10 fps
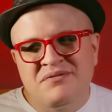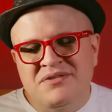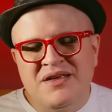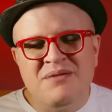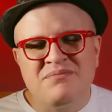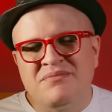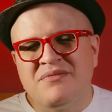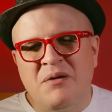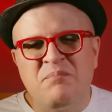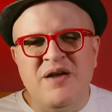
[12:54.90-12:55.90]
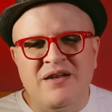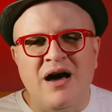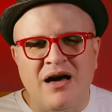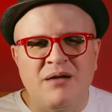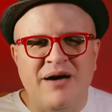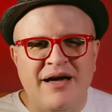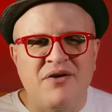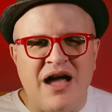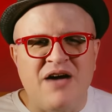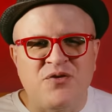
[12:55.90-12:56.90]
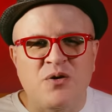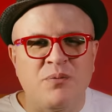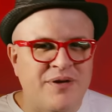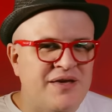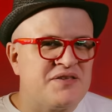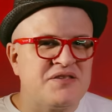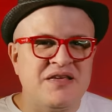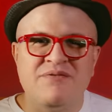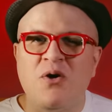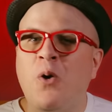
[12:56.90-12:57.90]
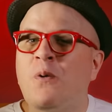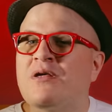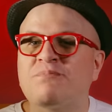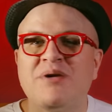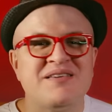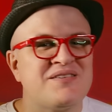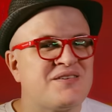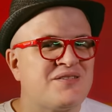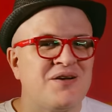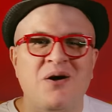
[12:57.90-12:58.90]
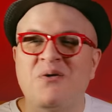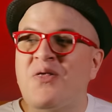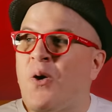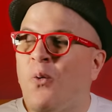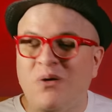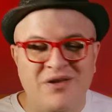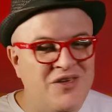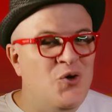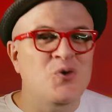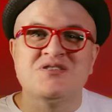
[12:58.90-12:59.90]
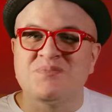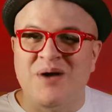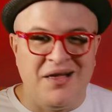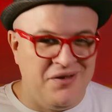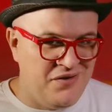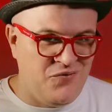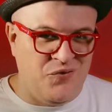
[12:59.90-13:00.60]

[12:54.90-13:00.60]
seem a bit autobiographical because Steve always plays his guitar with a huge smile on his